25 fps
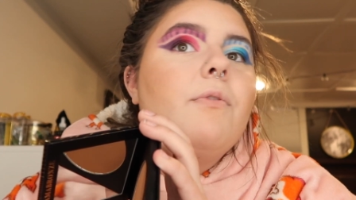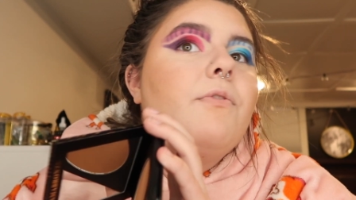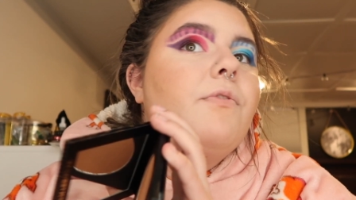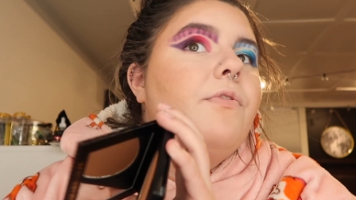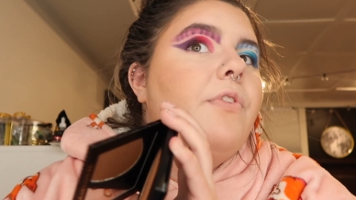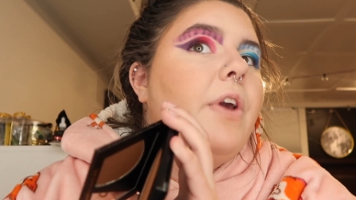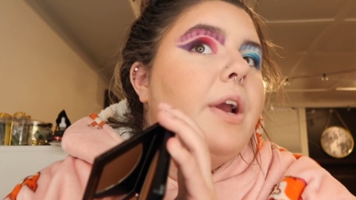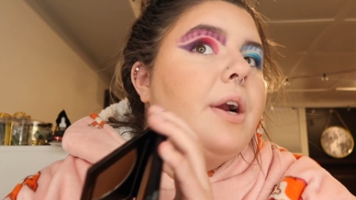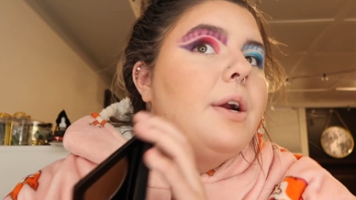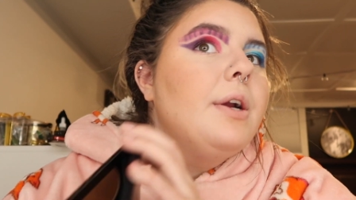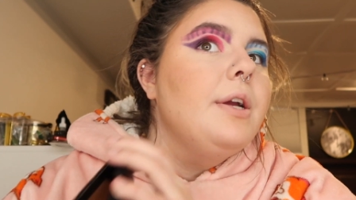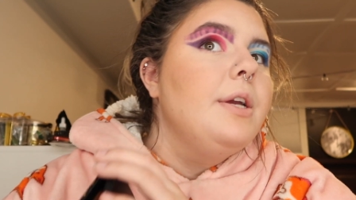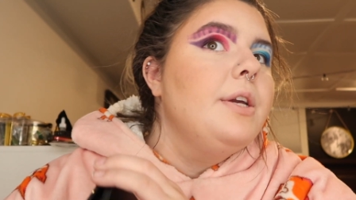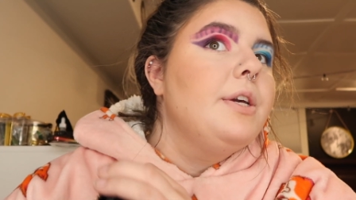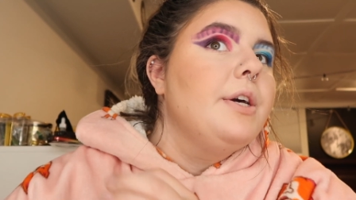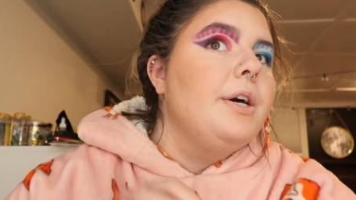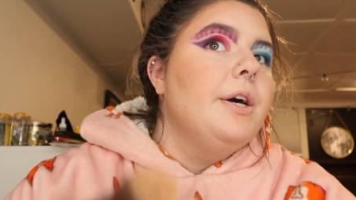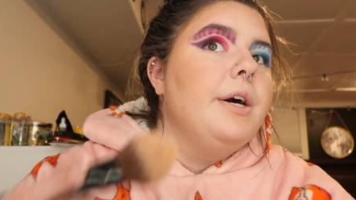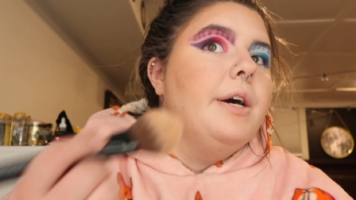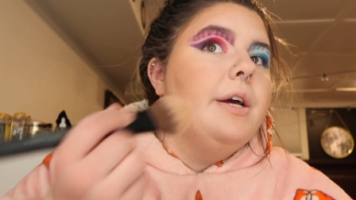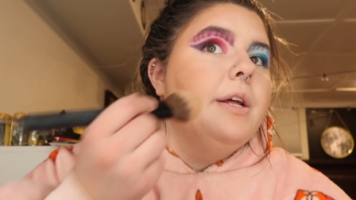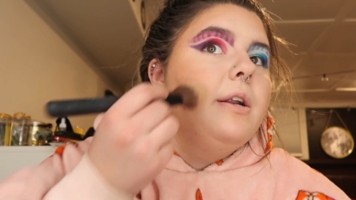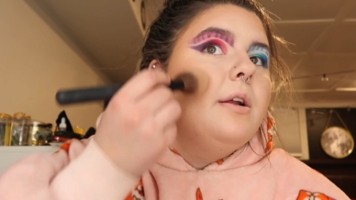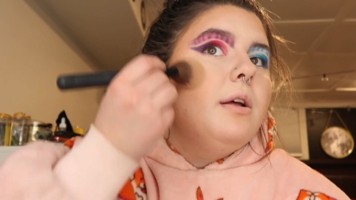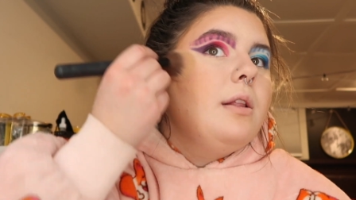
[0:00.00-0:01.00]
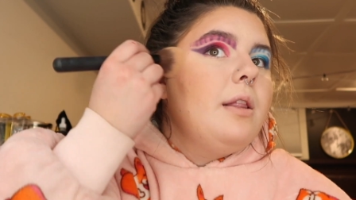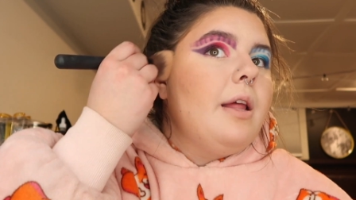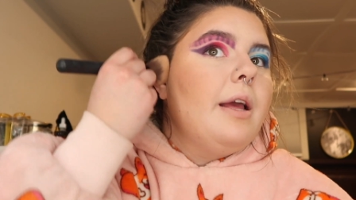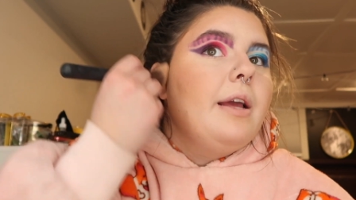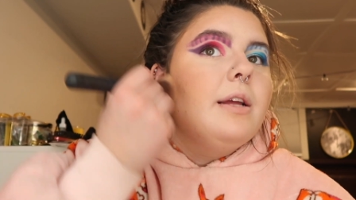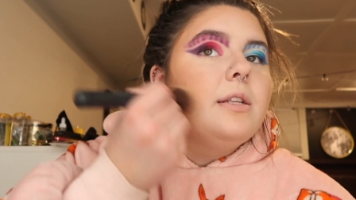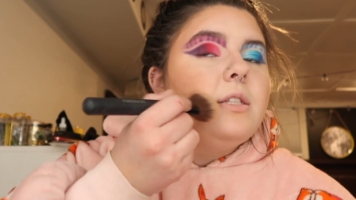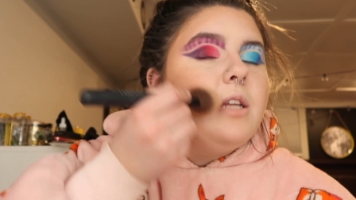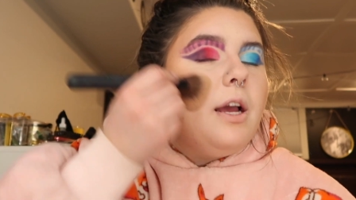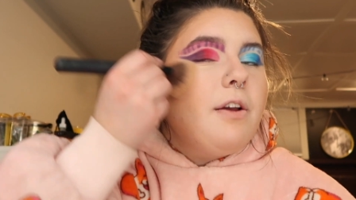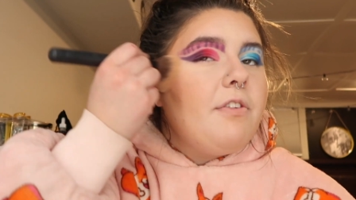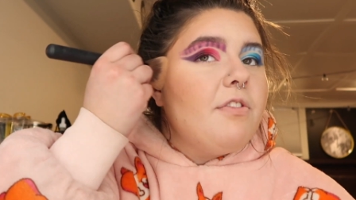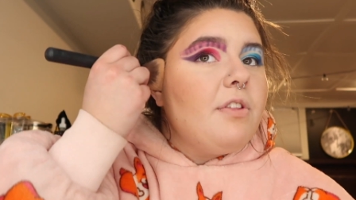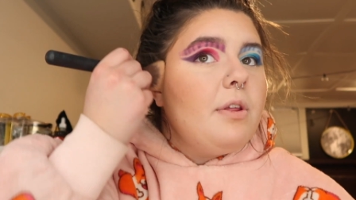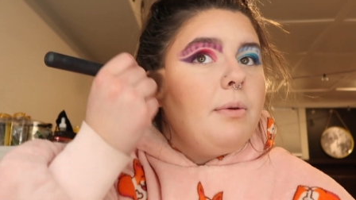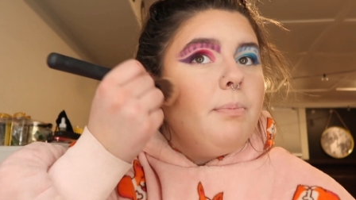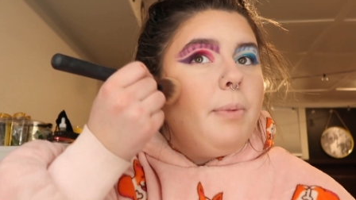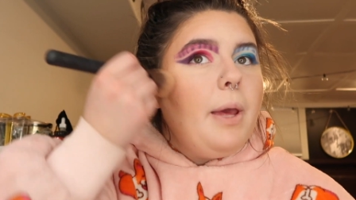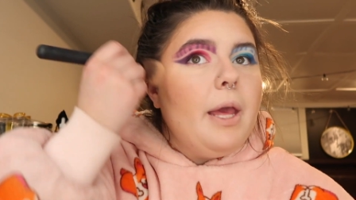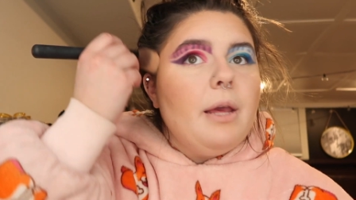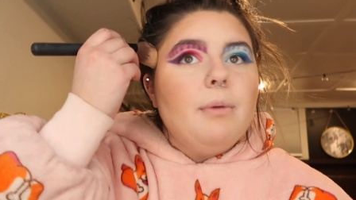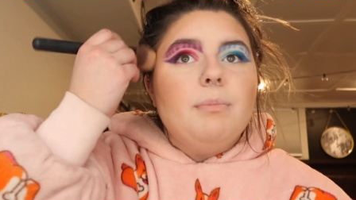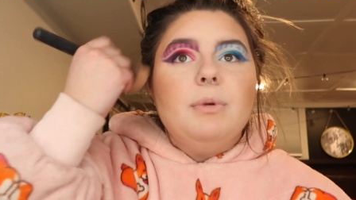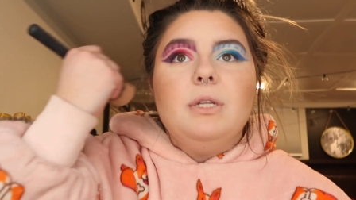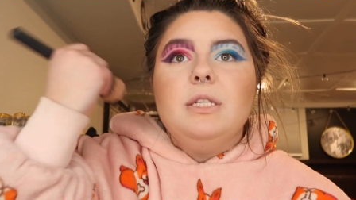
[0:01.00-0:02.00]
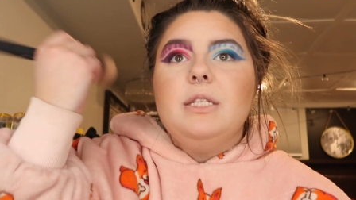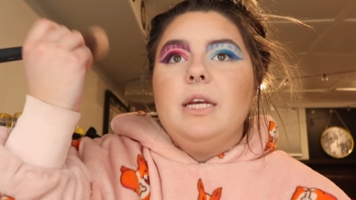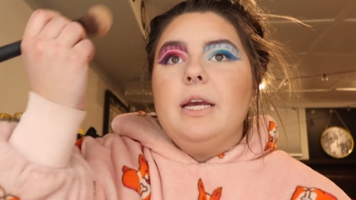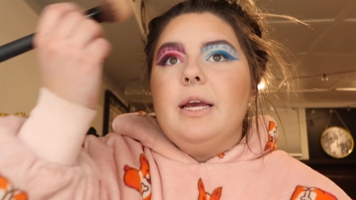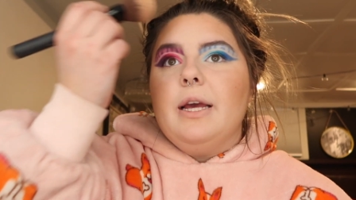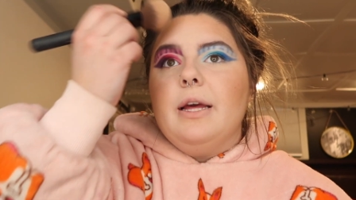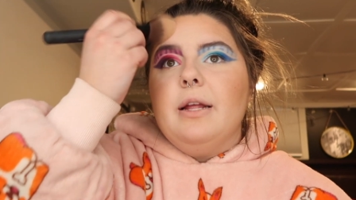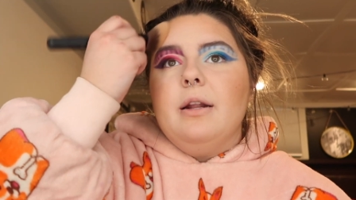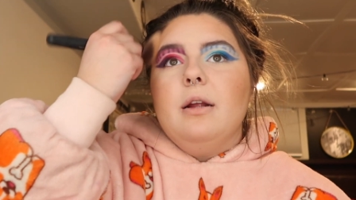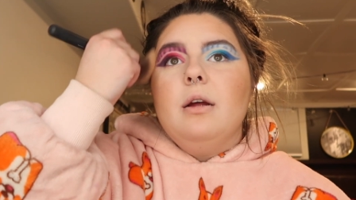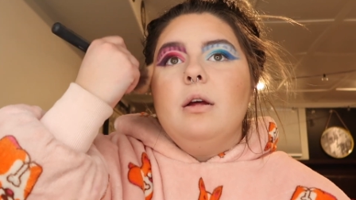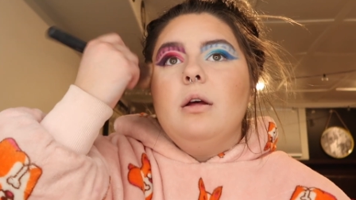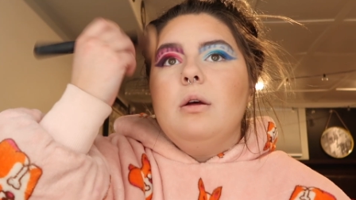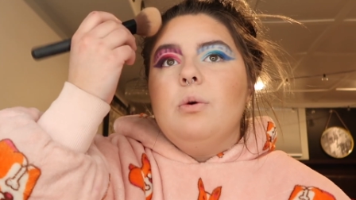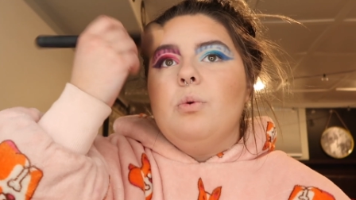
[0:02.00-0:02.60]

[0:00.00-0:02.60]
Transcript: Very good, like definitely pigmented.